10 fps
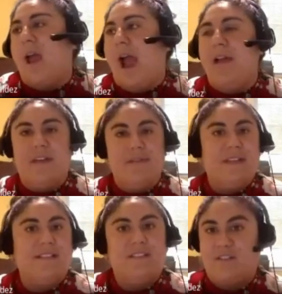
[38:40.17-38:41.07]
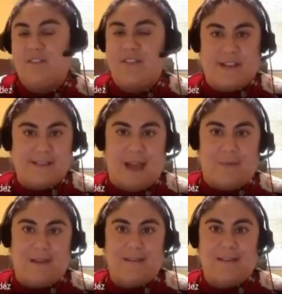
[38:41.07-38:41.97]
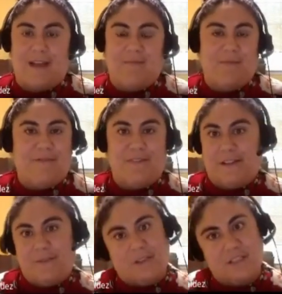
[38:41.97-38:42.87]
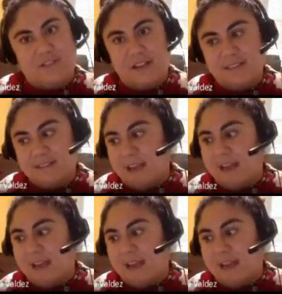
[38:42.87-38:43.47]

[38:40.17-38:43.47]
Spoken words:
and then these certain things happened. I've been feeling really stressed